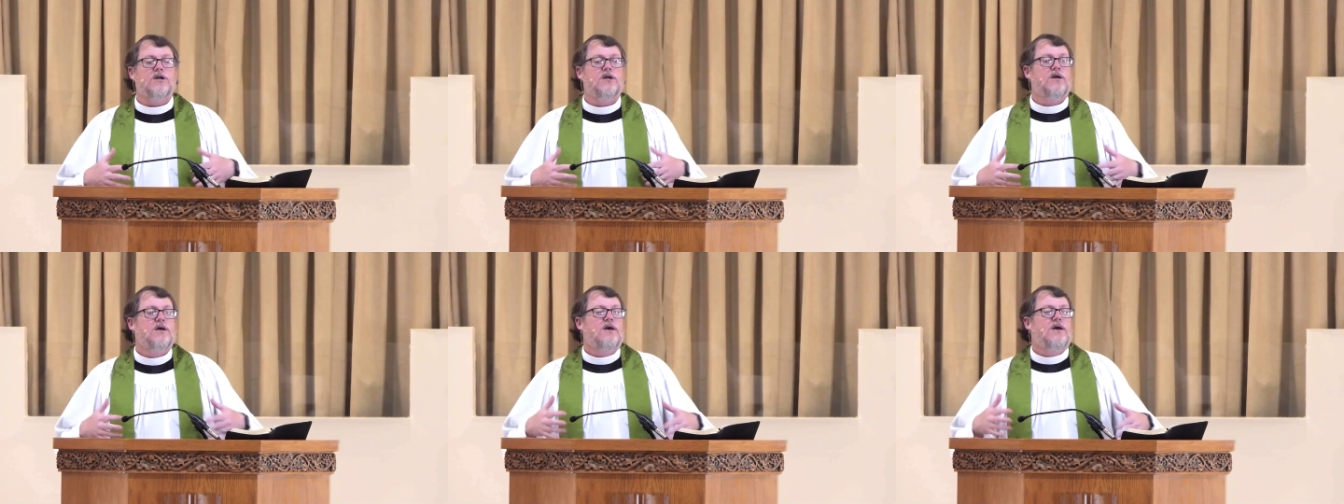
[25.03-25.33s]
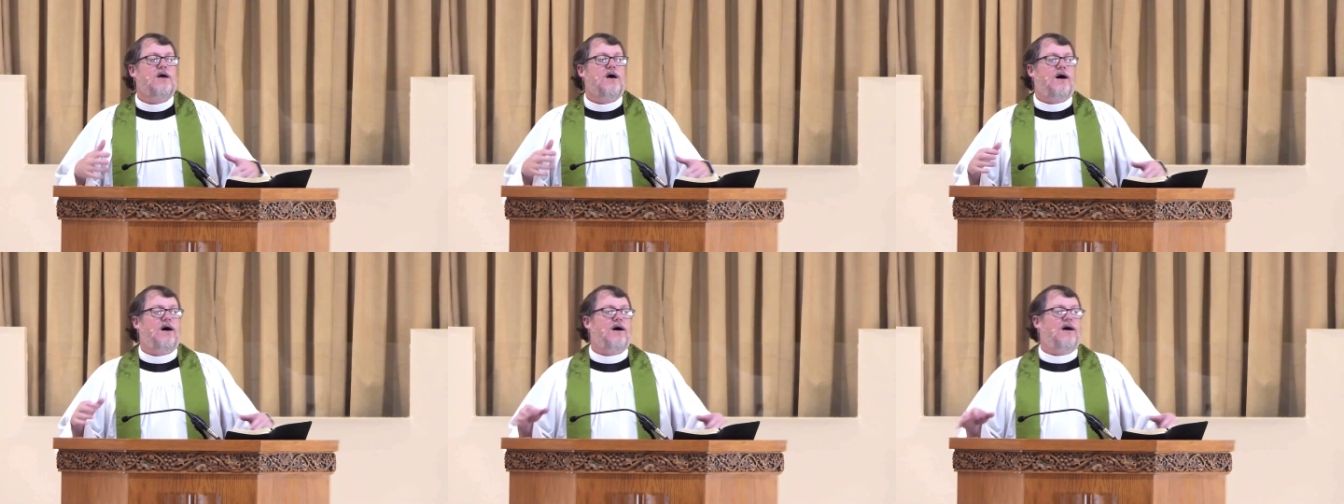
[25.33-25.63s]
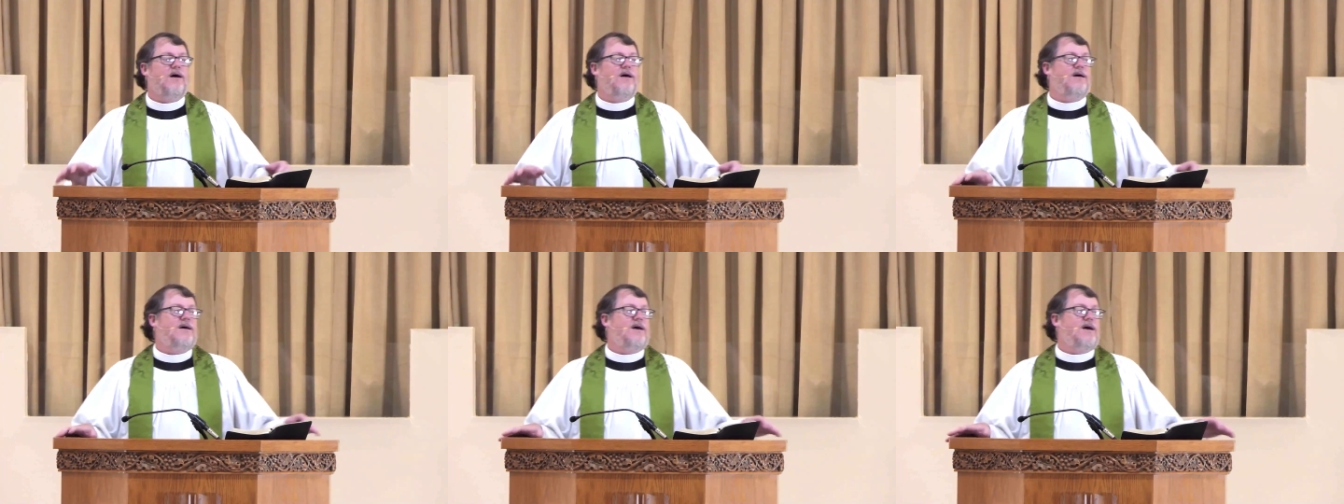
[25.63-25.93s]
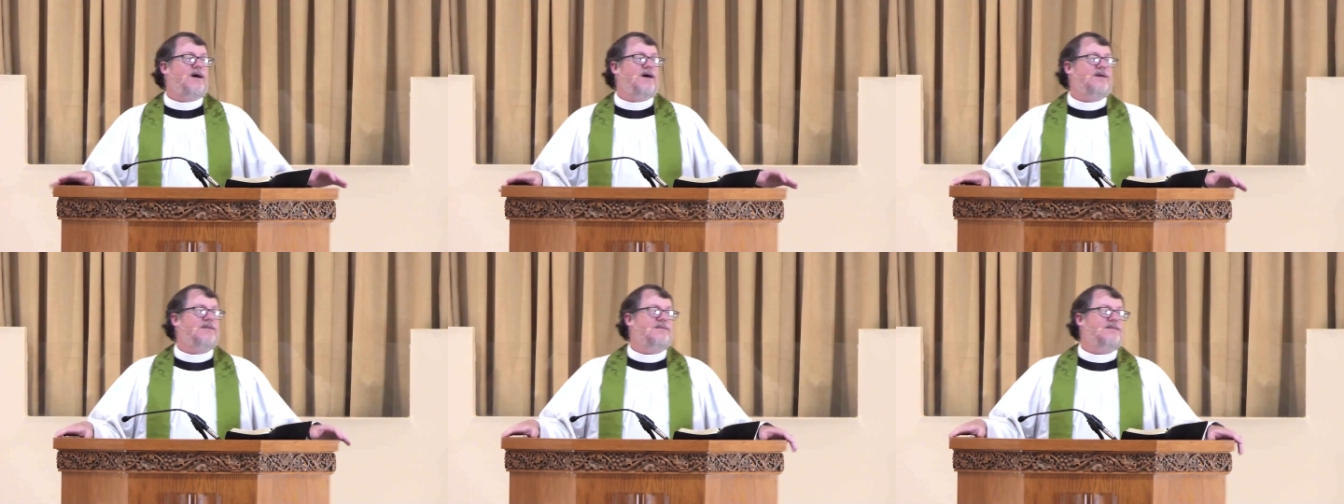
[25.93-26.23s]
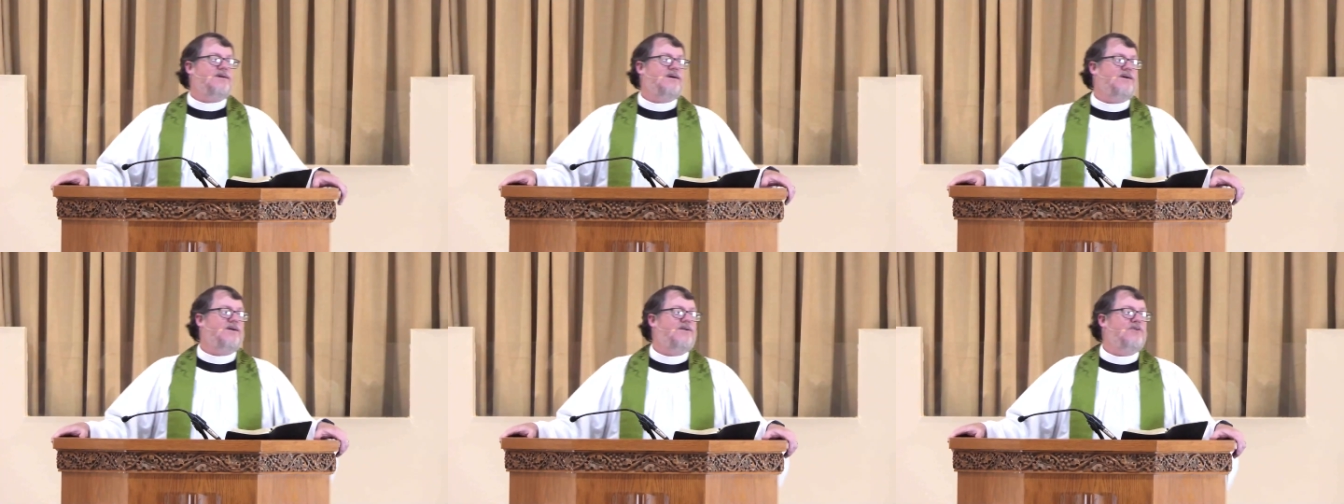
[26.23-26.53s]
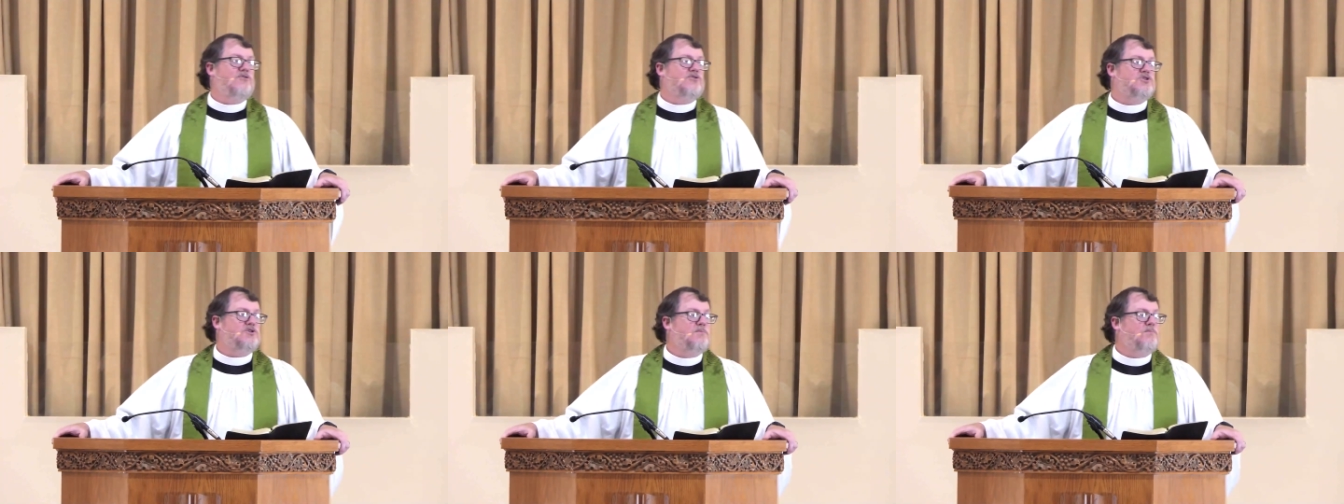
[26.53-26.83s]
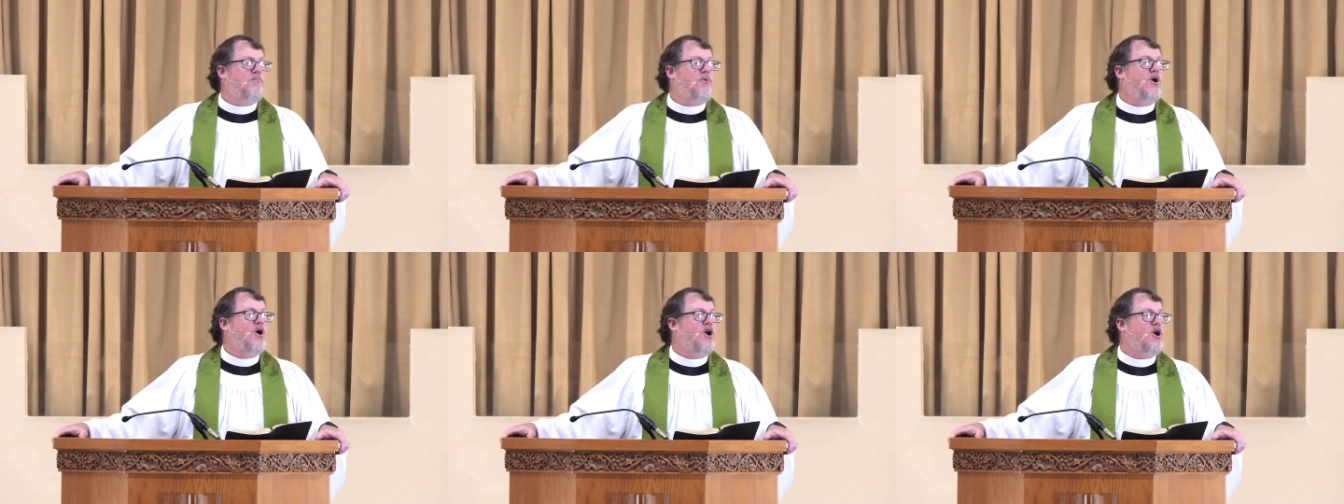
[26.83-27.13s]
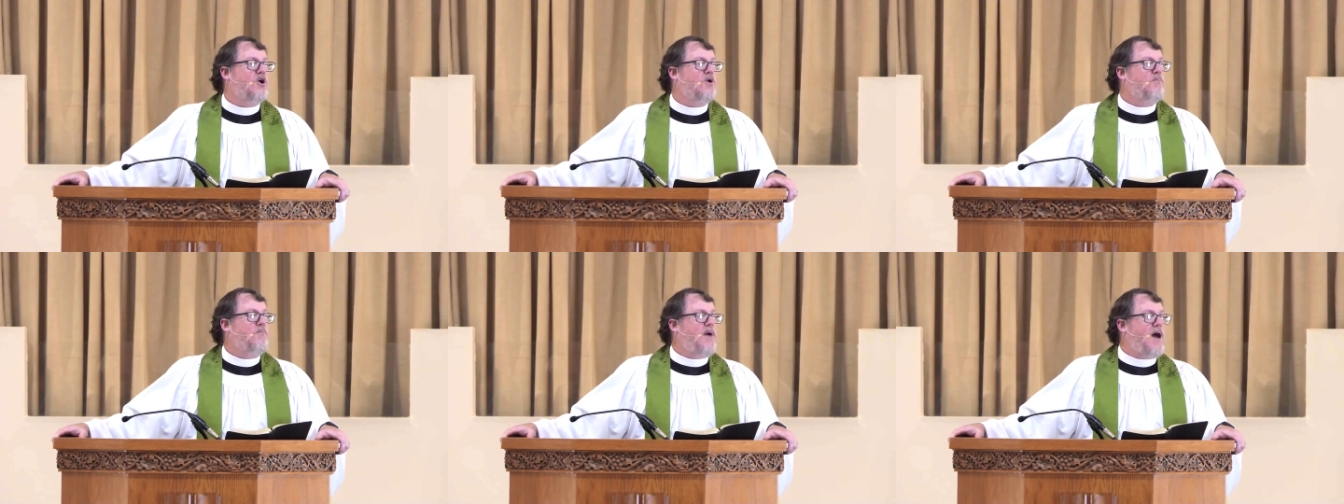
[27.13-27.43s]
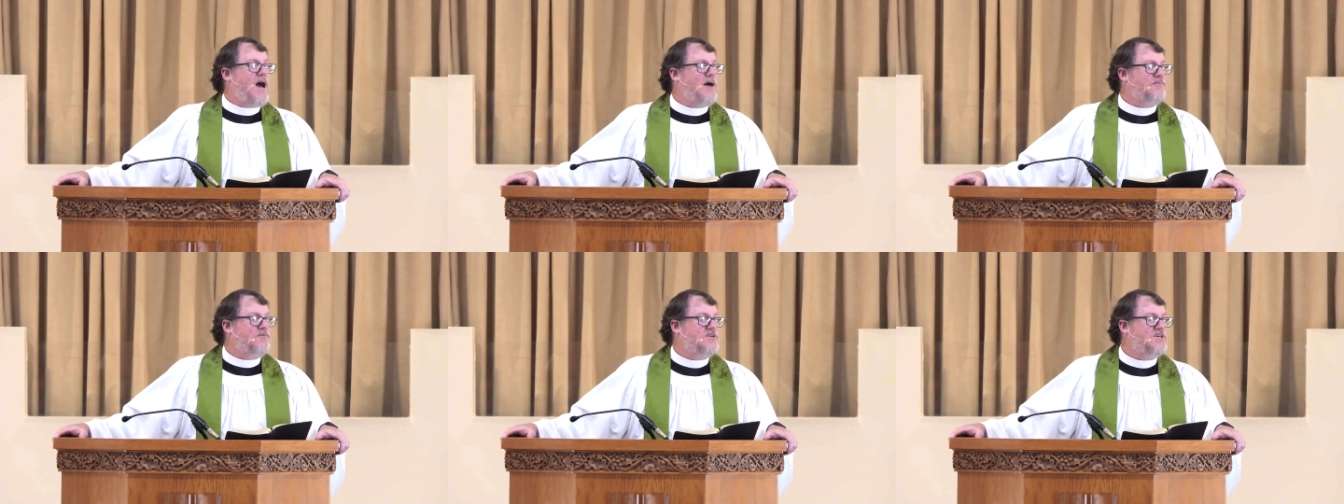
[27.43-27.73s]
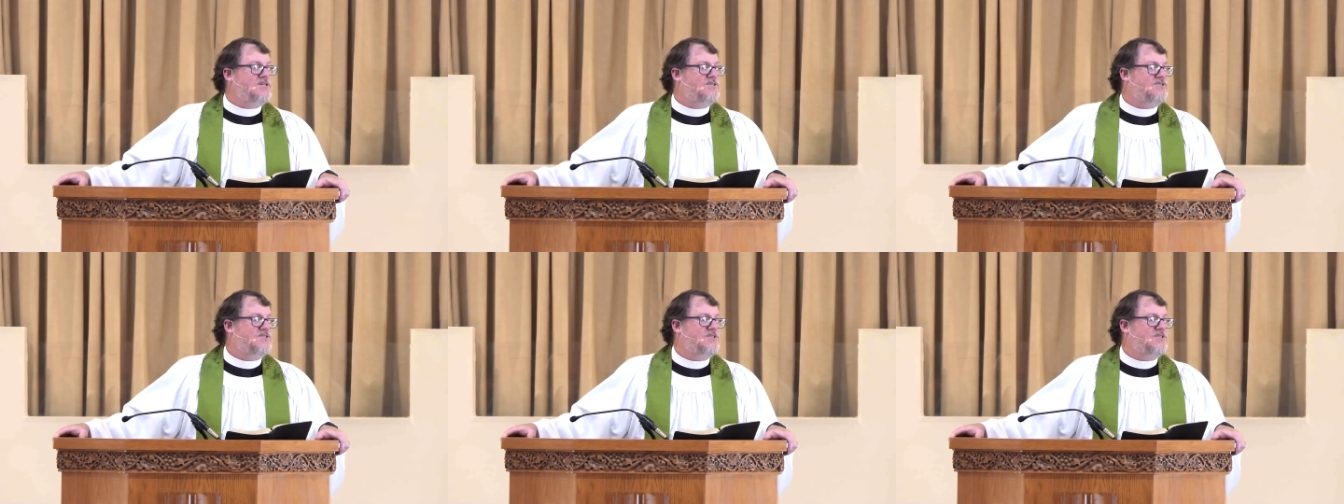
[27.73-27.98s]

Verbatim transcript: uh, at uh, Ocean Park Baptist,